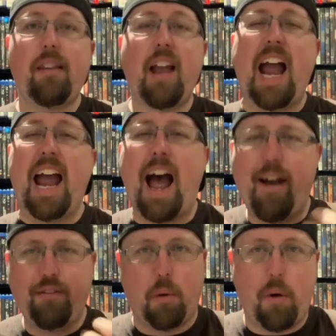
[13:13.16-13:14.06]
I
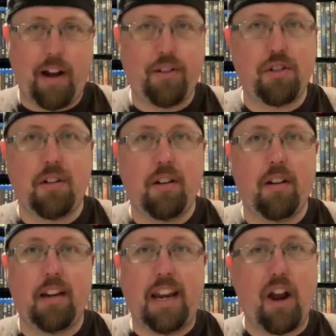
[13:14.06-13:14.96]
have to watch
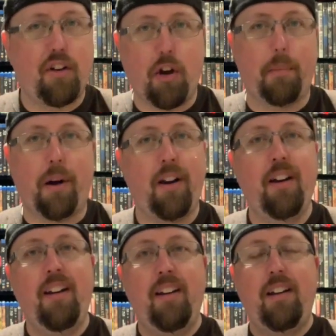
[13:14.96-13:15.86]
in October.
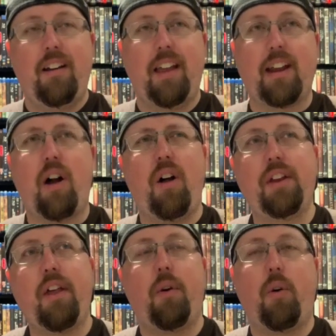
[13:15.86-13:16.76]
Like all the
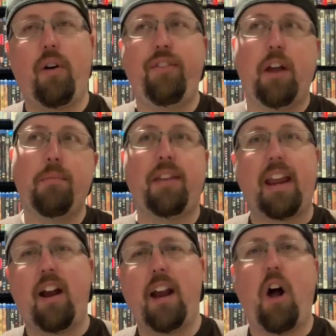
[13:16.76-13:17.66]
other horror films, they
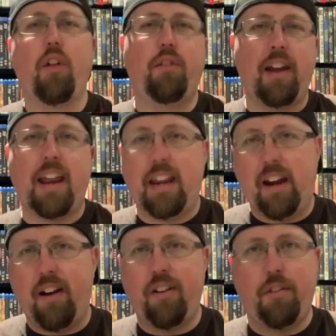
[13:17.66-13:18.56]
kind of alternate
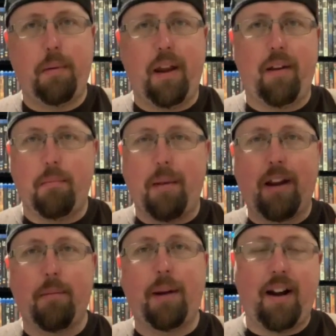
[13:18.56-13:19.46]
years, but
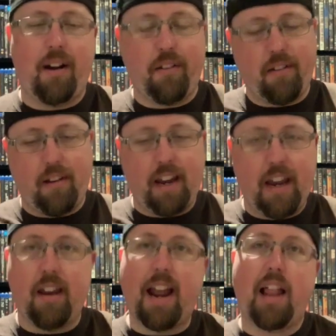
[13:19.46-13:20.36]
Michael Myers
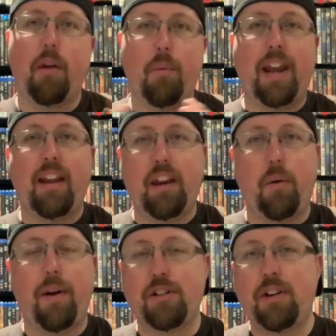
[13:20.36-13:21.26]
in Halloween, the
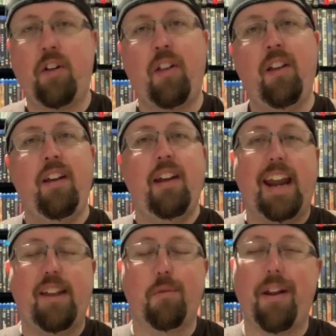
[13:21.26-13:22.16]
original,
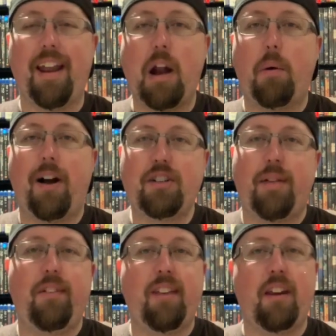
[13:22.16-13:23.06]
is one that I watch
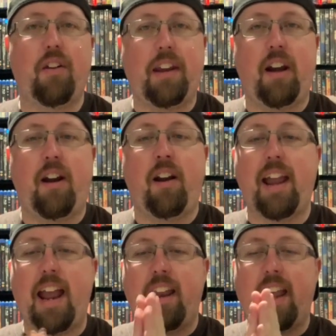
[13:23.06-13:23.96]
every single year.
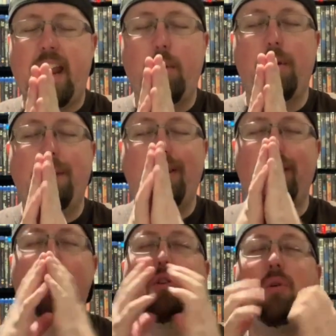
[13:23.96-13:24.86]
And it would be
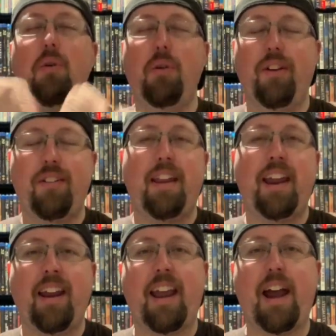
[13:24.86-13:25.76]
the coolest
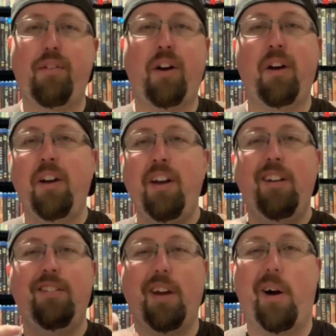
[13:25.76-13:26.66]
thing ever
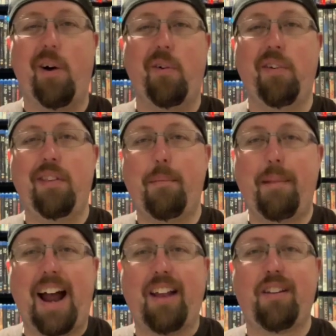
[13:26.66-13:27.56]
to own the
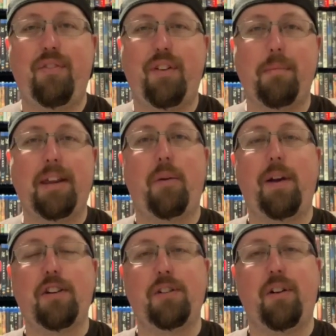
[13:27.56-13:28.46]
mask from the
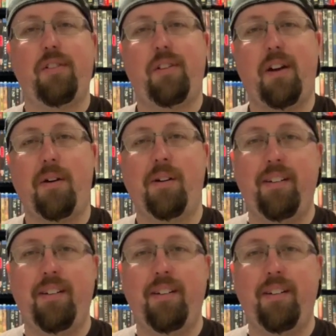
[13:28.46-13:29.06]
original. So